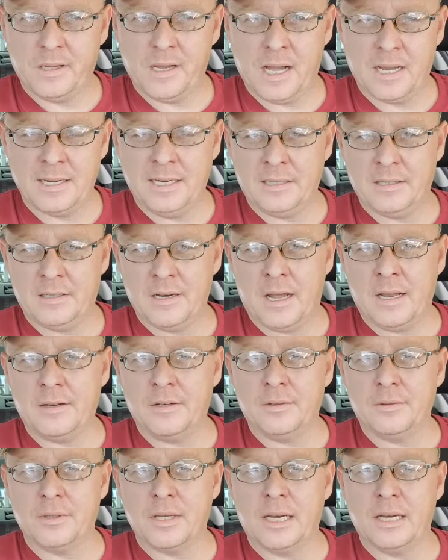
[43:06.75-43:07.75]
I need to not
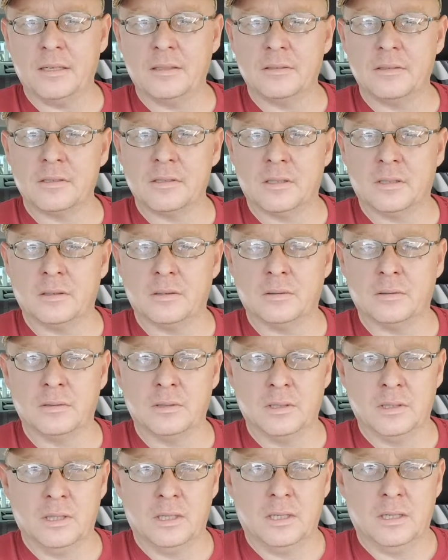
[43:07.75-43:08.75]
do that. So
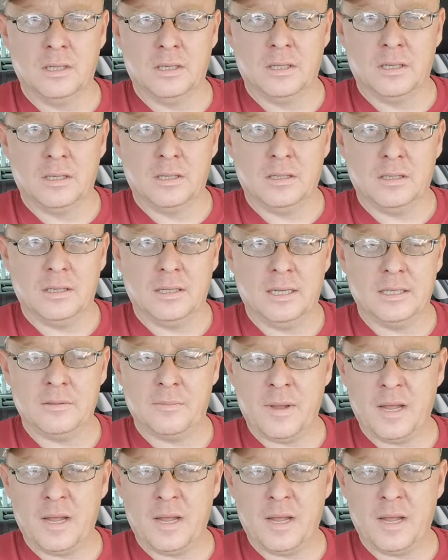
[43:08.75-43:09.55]
it's